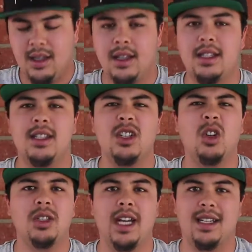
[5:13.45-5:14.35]
This is an
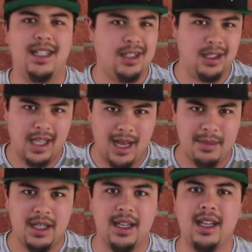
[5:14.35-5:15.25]
old technique called
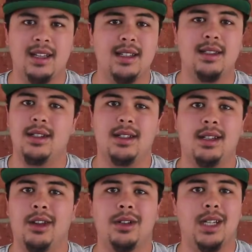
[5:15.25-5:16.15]
lapping, and this is just
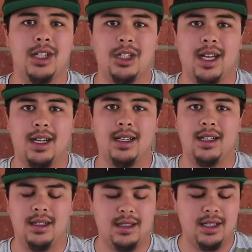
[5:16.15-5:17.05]
another ditch
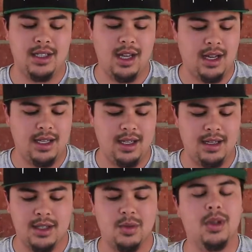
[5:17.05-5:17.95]
technique. A ditch technique
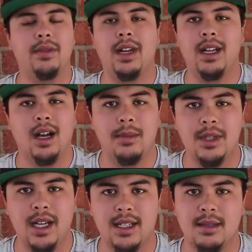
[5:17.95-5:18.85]
gets rid of any
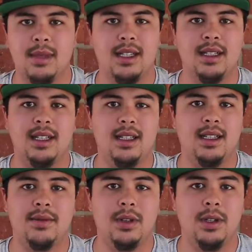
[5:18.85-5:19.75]
objects and makes it
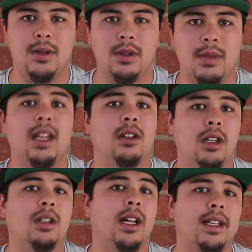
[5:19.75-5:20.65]
easy for you to make it
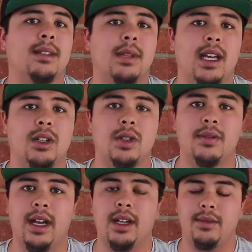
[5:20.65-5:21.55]
look like something actually
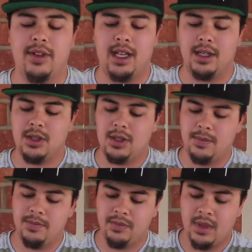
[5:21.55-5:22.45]
vanished.
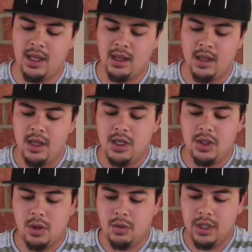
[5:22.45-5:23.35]

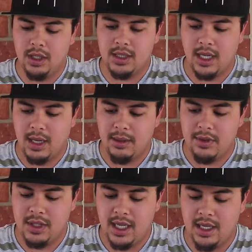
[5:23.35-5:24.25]
So in real time, if
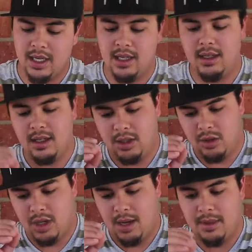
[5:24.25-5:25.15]
you take it and you
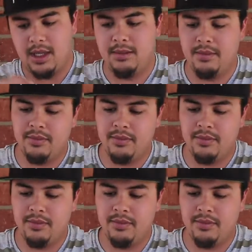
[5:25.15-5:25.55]
drop it,